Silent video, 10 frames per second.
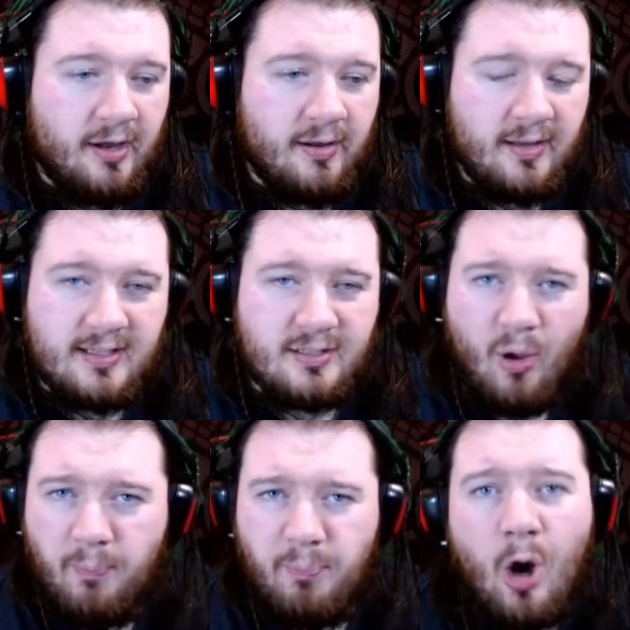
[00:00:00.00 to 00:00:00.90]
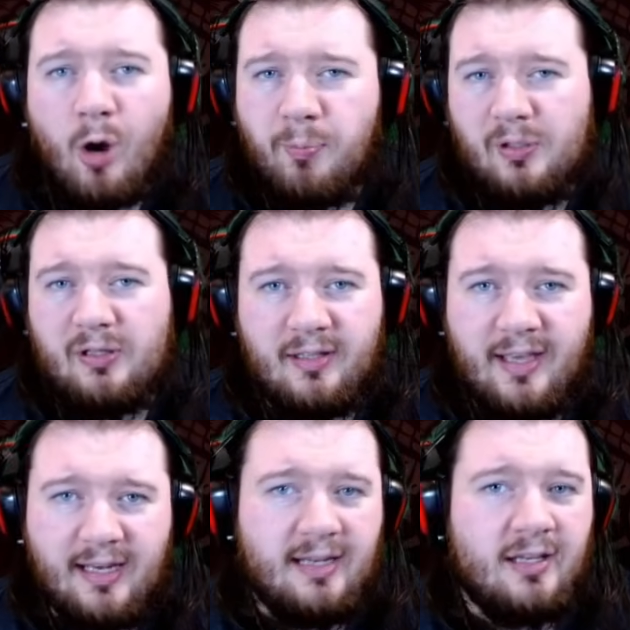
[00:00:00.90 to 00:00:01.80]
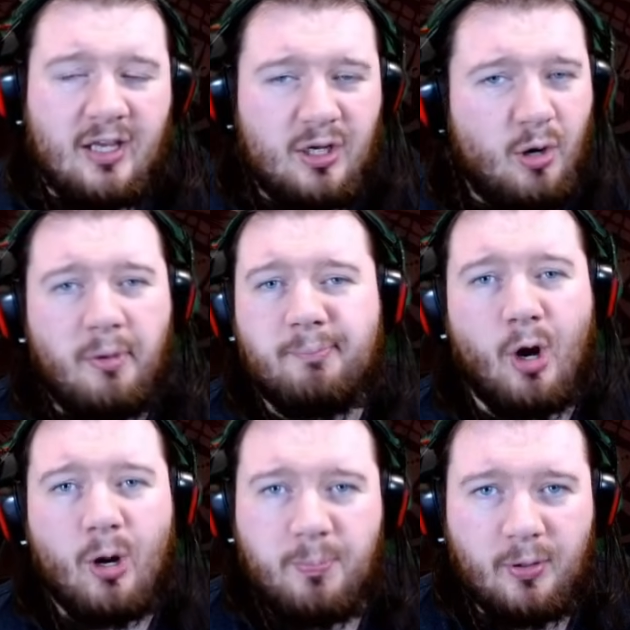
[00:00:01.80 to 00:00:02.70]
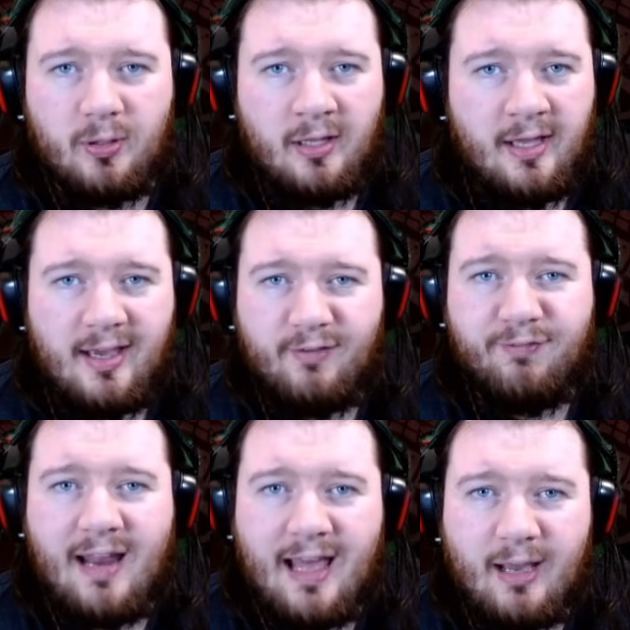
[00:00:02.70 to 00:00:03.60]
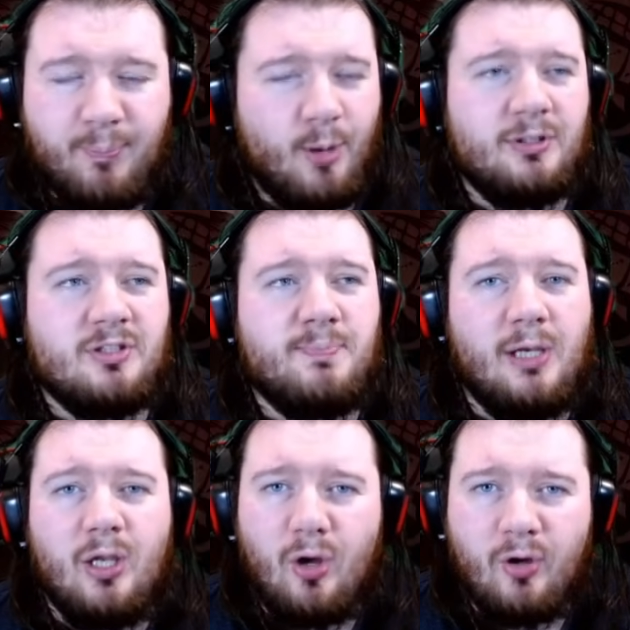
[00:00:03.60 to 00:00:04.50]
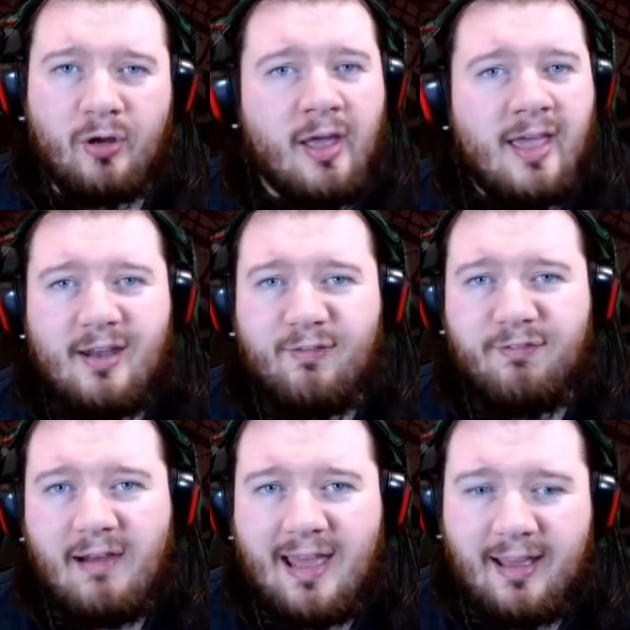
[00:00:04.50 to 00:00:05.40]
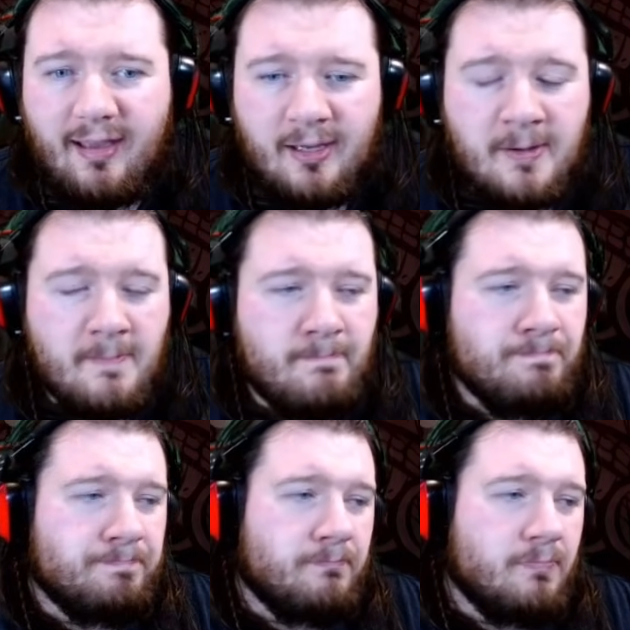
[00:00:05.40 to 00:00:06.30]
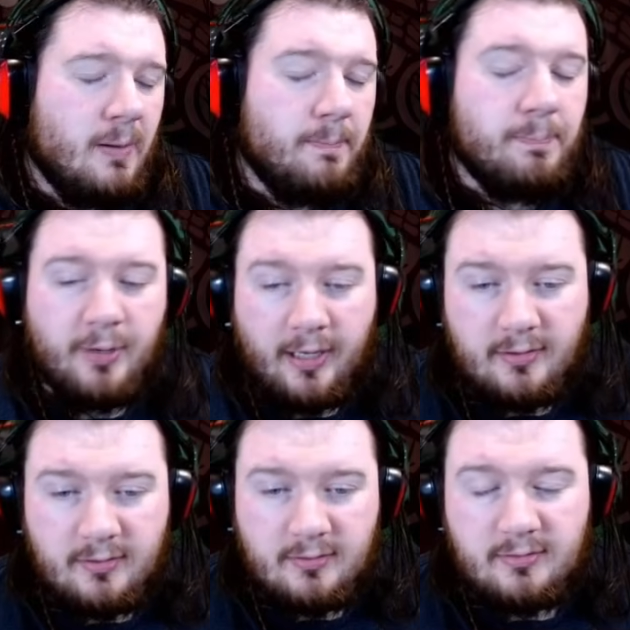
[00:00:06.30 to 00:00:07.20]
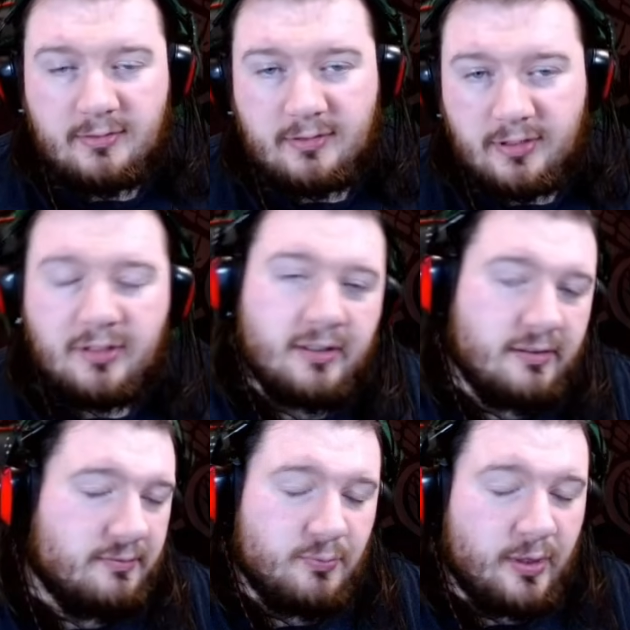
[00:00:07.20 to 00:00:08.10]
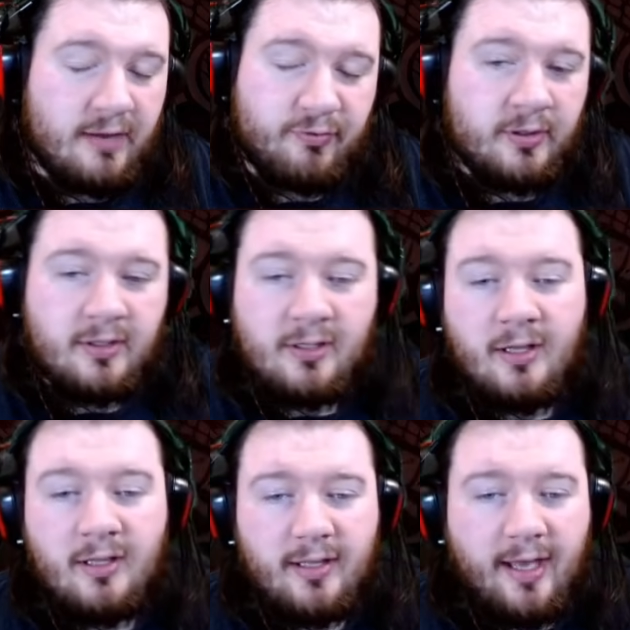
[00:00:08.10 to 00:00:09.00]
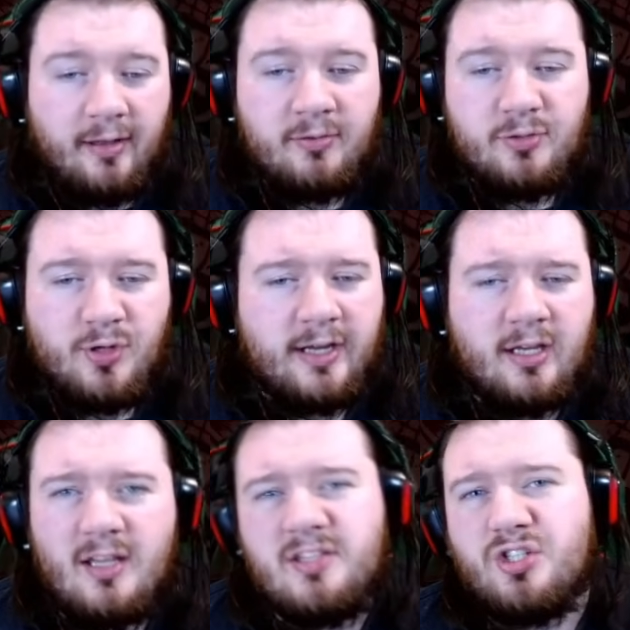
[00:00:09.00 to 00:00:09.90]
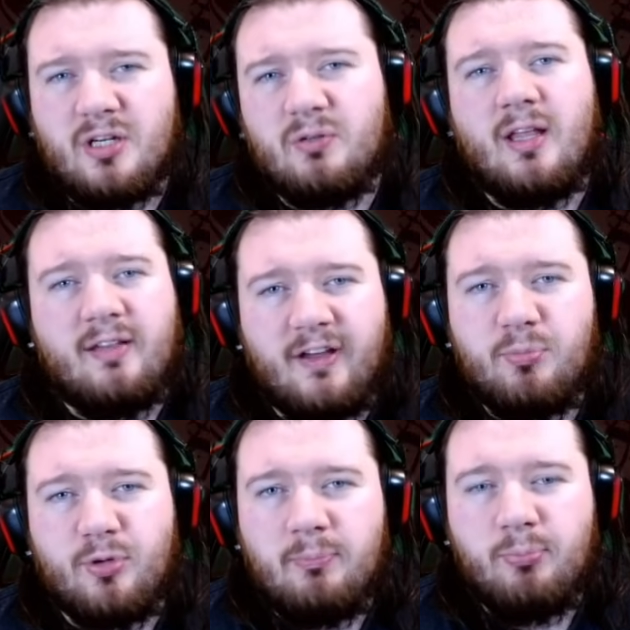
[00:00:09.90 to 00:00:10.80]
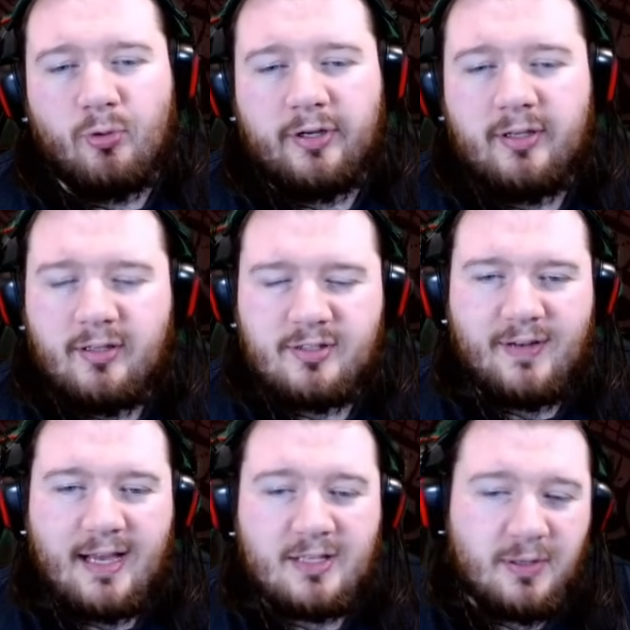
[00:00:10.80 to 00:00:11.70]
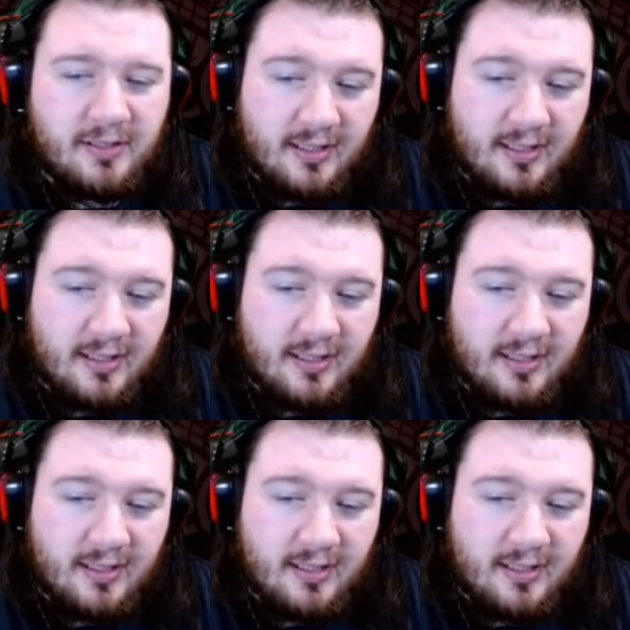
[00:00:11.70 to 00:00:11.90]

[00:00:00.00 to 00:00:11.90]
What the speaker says: It's got purple in it. You don't put purple in a flag. Purple doesn't belong in a flag. But whatever. Yeah, tricolours in general I find pretty boring as flags, but